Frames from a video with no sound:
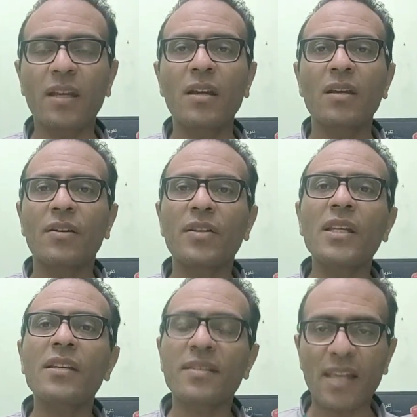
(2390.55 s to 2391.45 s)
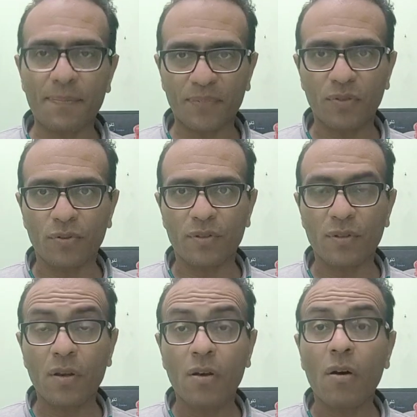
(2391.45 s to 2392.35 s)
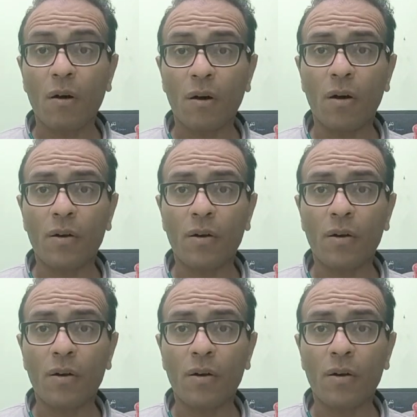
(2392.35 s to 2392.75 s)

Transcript: receptors are